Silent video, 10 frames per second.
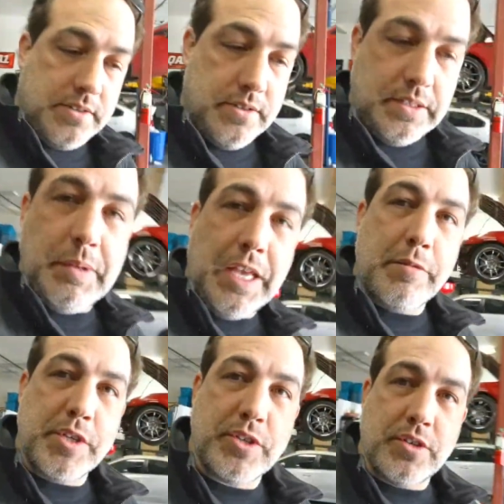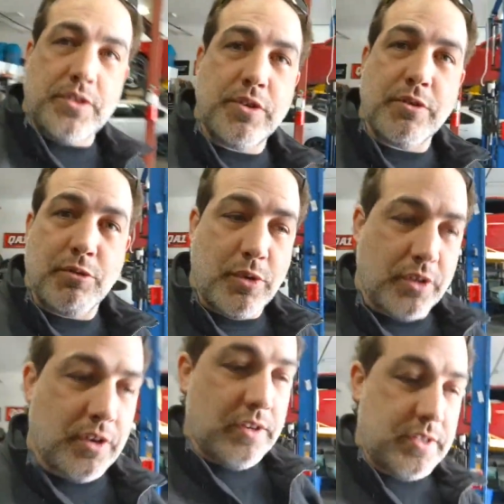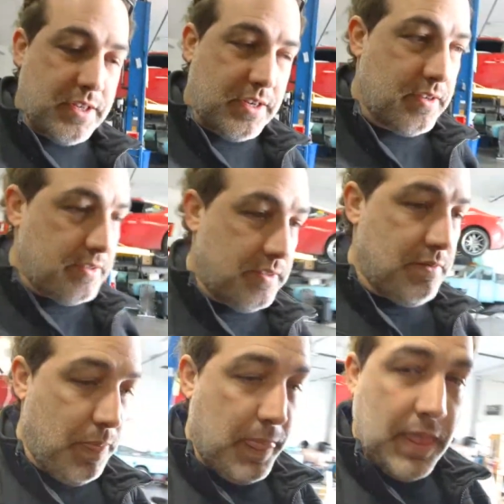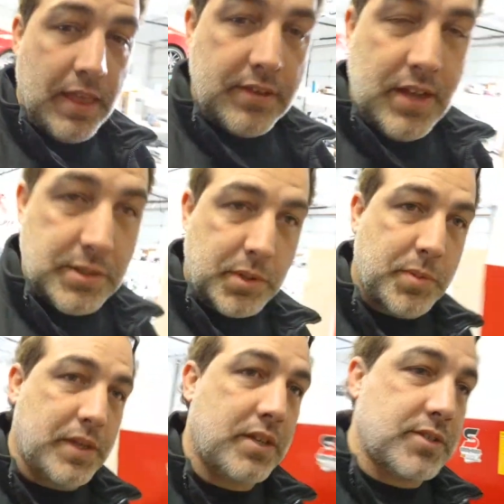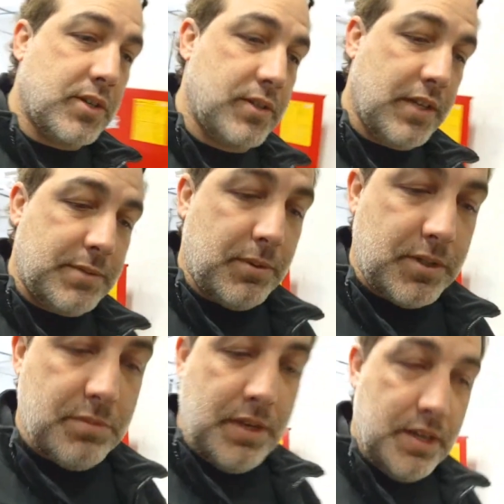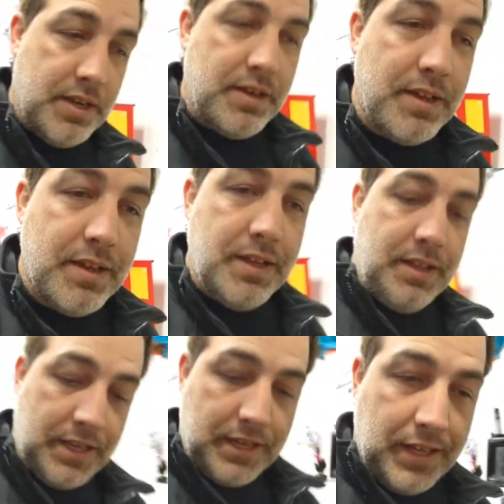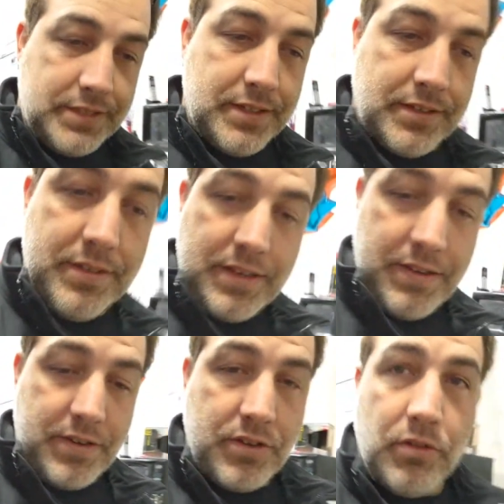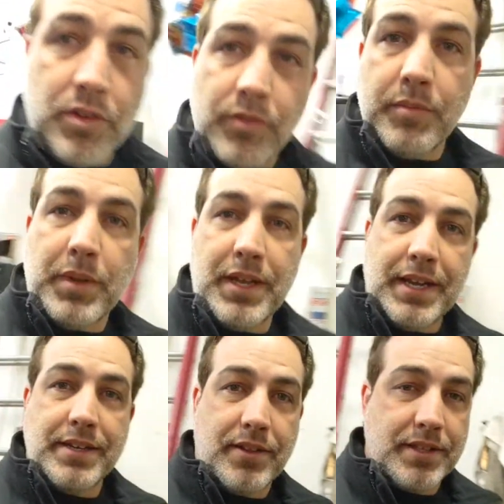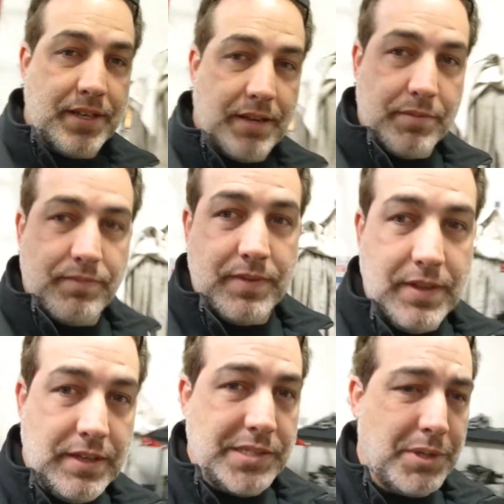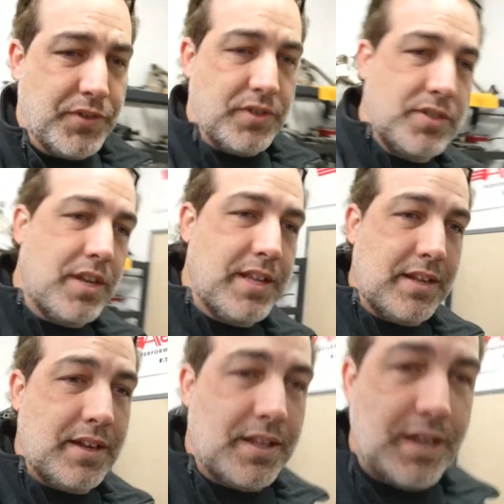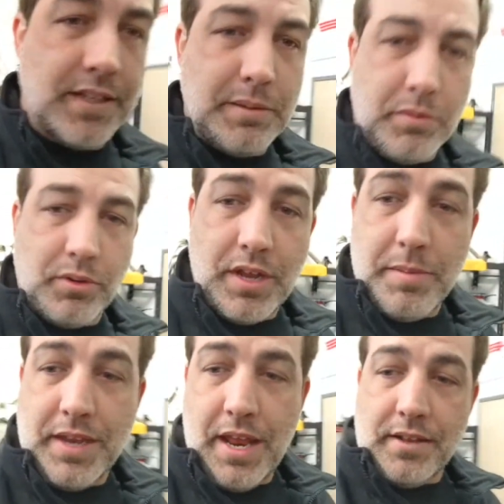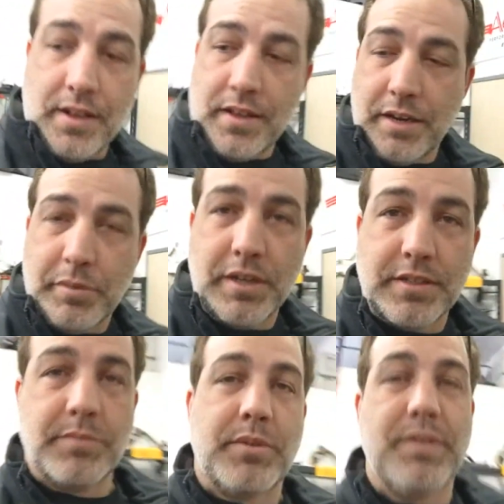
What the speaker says: Sometimes you shouldn't do your own work, honestly. And it's not supposed to be an insult. That's supposed to be like a lesson. You don't go in blind all the time. Especially if you're just not inclined. Some people are not mechanically inclined, plain and simple.